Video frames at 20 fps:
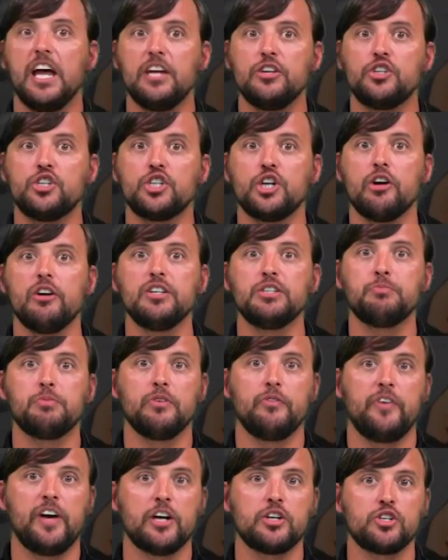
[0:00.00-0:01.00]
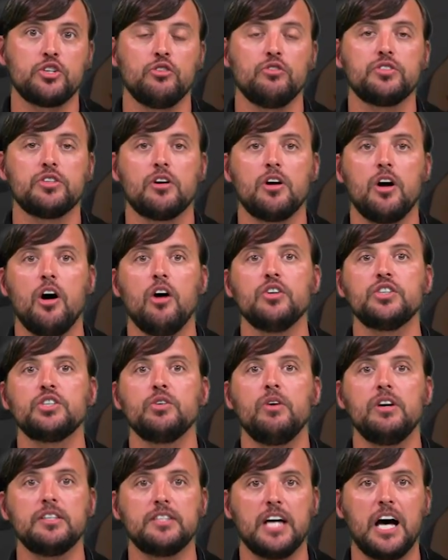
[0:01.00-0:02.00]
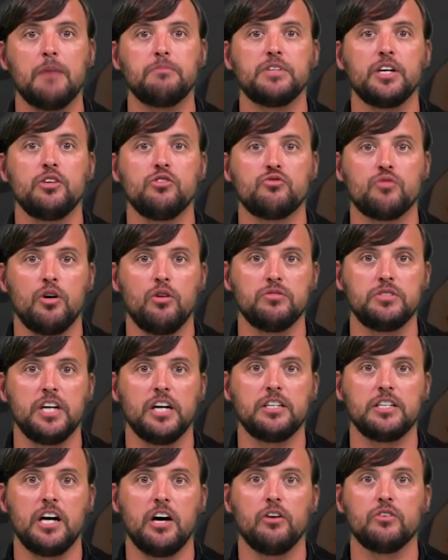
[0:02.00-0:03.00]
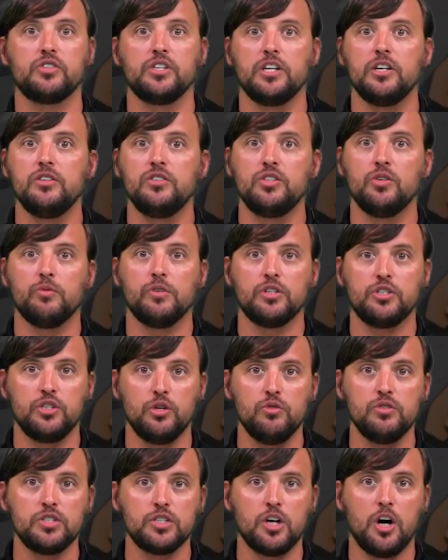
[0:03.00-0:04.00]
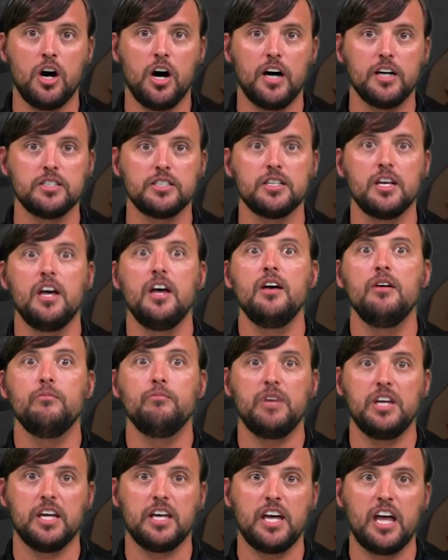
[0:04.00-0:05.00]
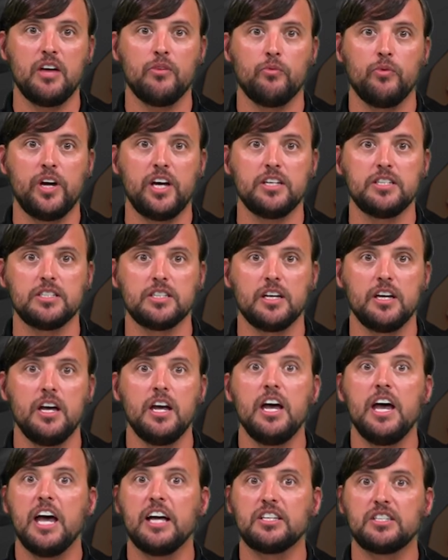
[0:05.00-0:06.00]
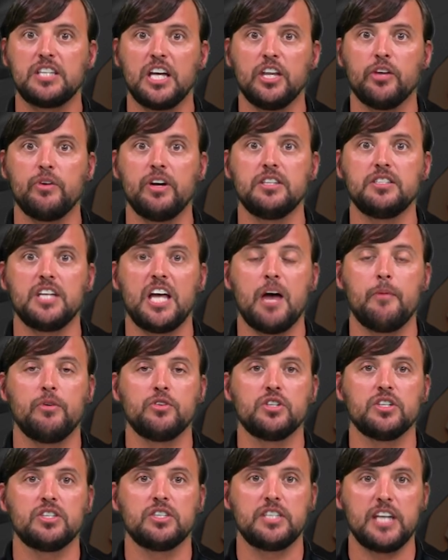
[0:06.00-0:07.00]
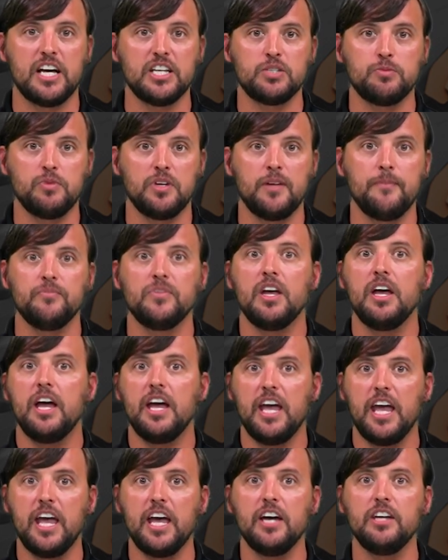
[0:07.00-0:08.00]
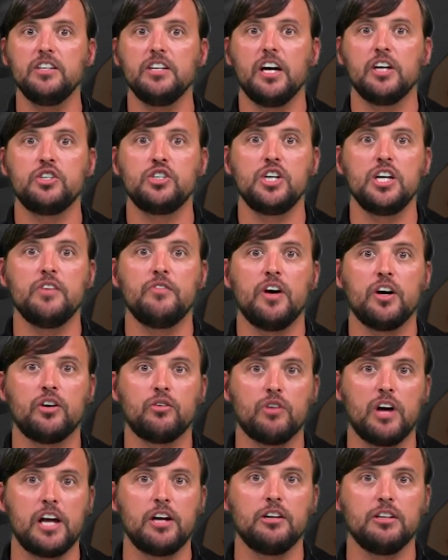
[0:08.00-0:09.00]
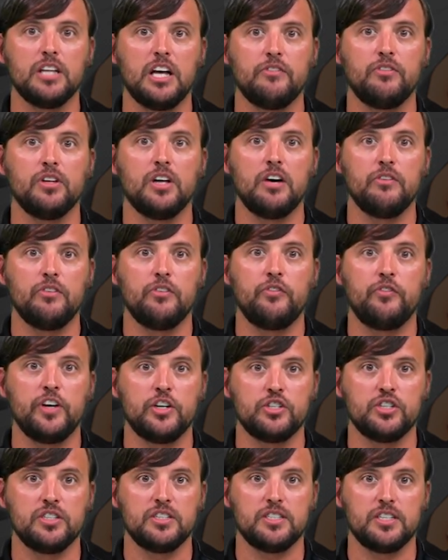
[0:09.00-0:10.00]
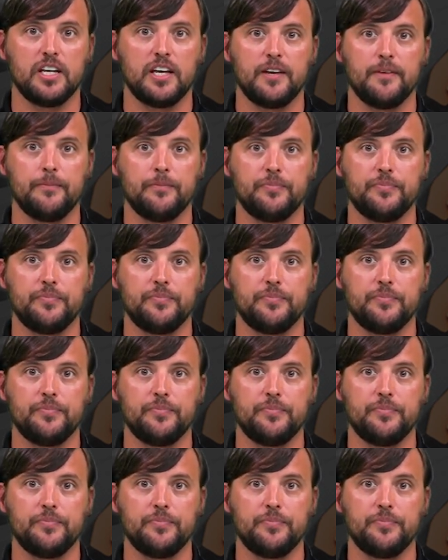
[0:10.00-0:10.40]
Insurance professionals are also adopting drone technology to reduce costs, mitigate risk, accelerate damage assessment, and achieve a greater level of efficiency.